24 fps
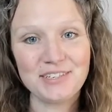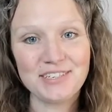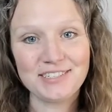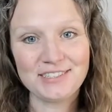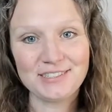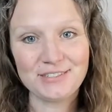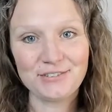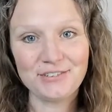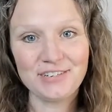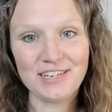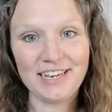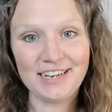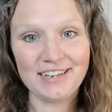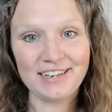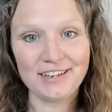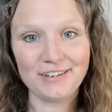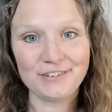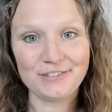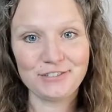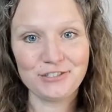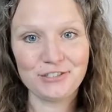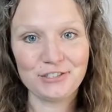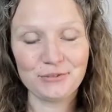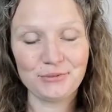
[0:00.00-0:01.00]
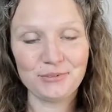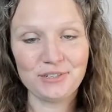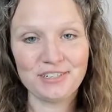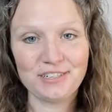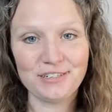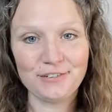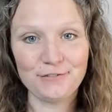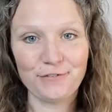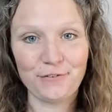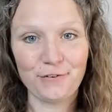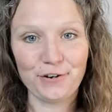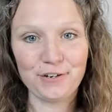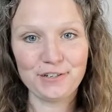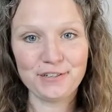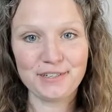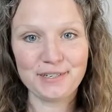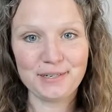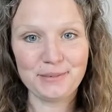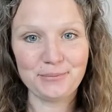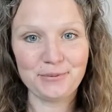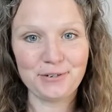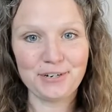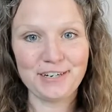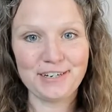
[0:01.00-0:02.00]
Zodiac energy reading for
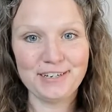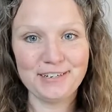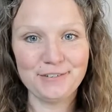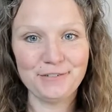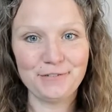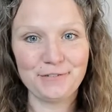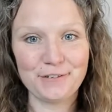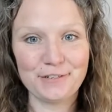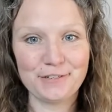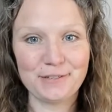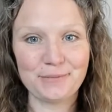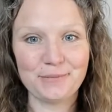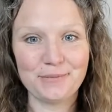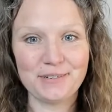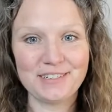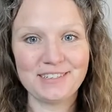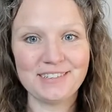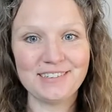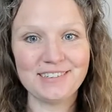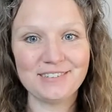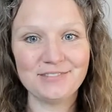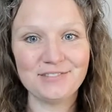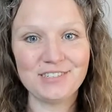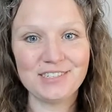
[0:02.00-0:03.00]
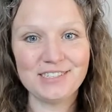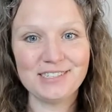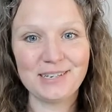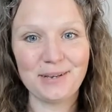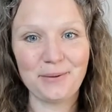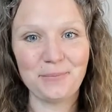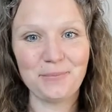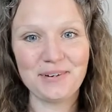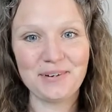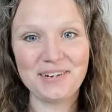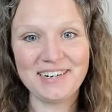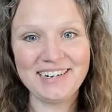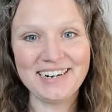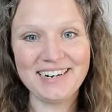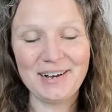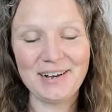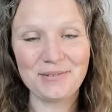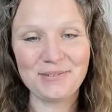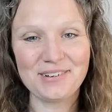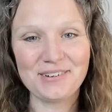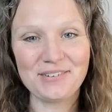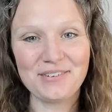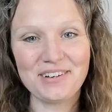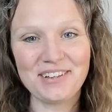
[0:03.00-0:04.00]
Libra for the month of December.
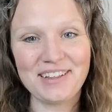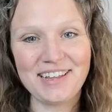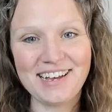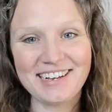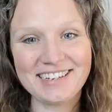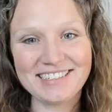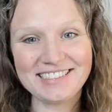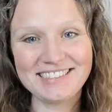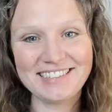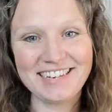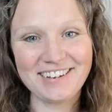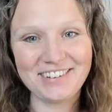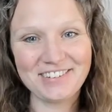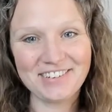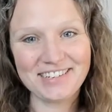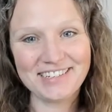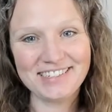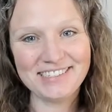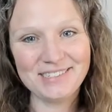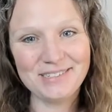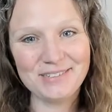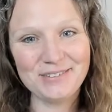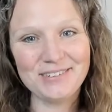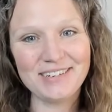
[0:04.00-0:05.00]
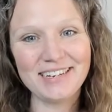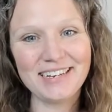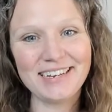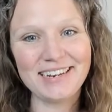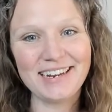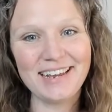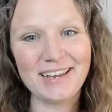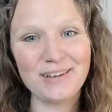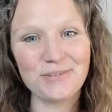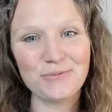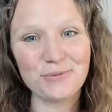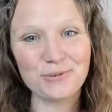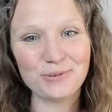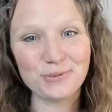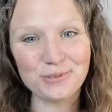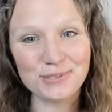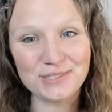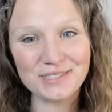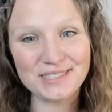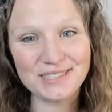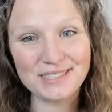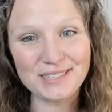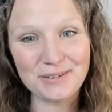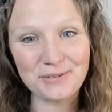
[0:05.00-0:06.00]
I'm going to relax now and get tuned in, and we will
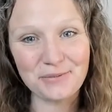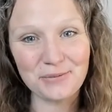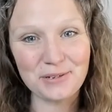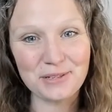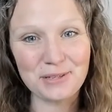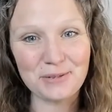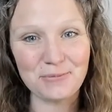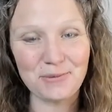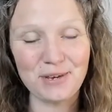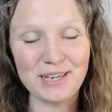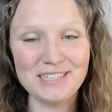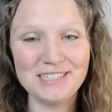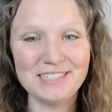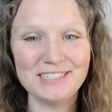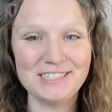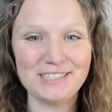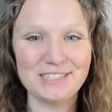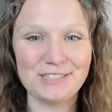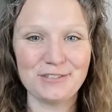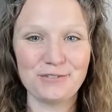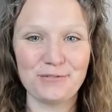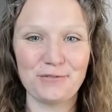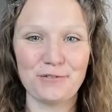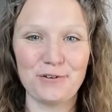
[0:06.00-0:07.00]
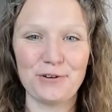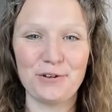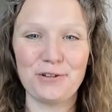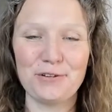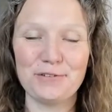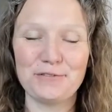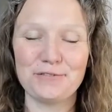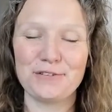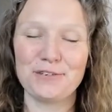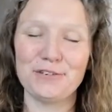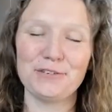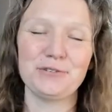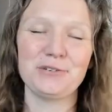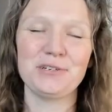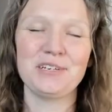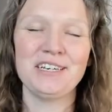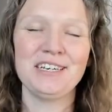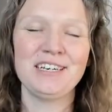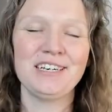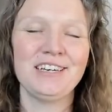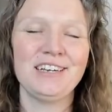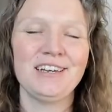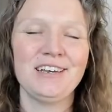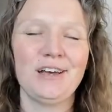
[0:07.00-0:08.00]
see what the message is for all of you.
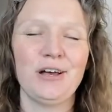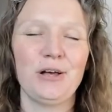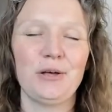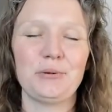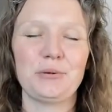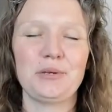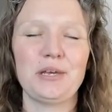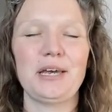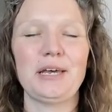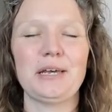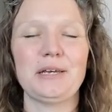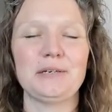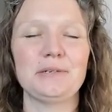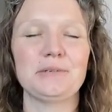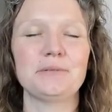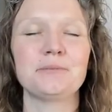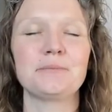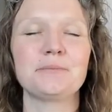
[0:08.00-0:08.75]
Okay.